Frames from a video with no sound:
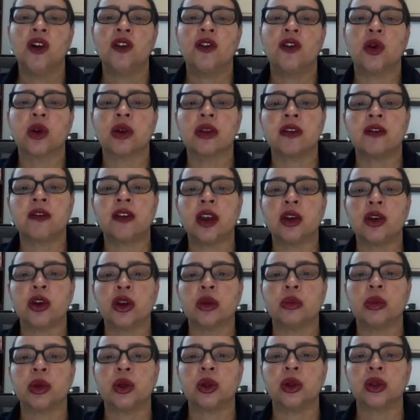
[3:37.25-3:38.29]
for the
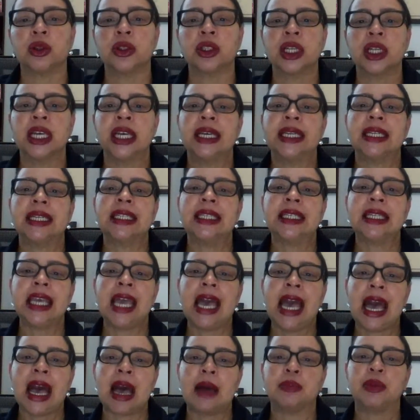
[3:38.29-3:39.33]
variables
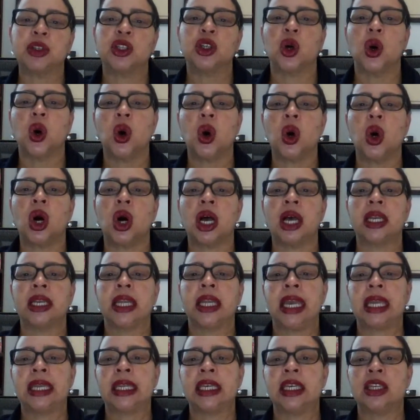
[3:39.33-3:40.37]
tapped on
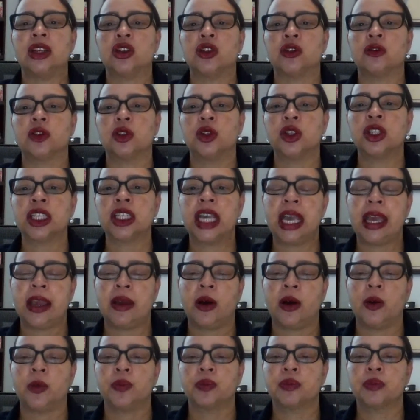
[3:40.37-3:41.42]
an interval
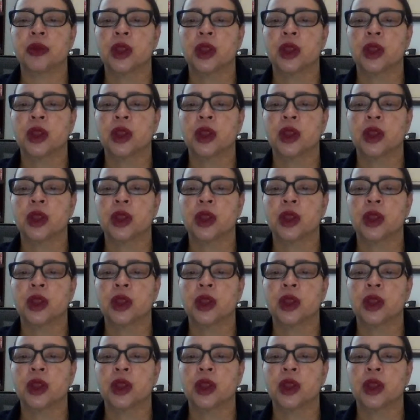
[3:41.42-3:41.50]
scale,